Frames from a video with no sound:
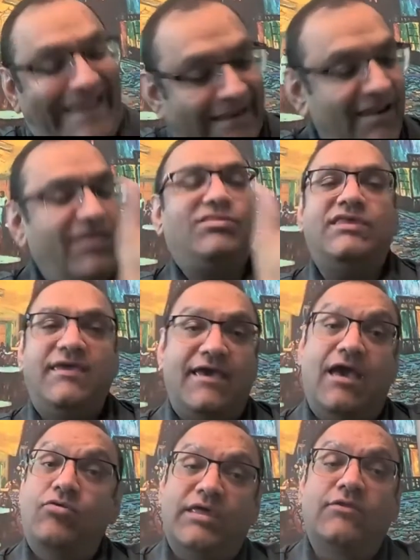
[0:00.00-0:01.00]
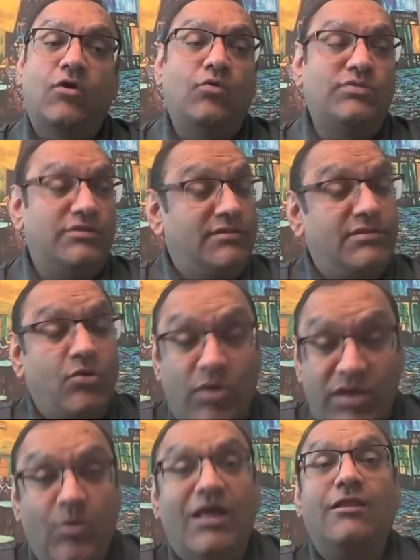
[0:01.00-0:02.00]
let's see how that goes. It's going
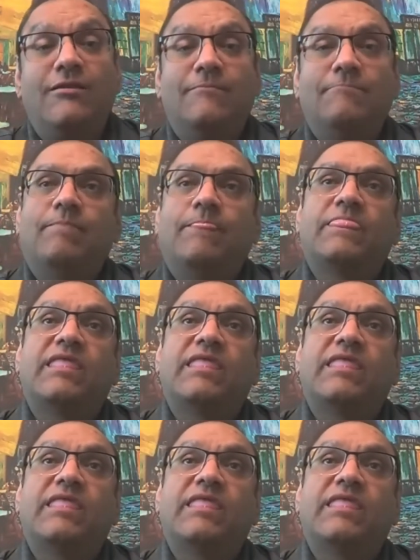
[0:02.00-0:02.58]
well. They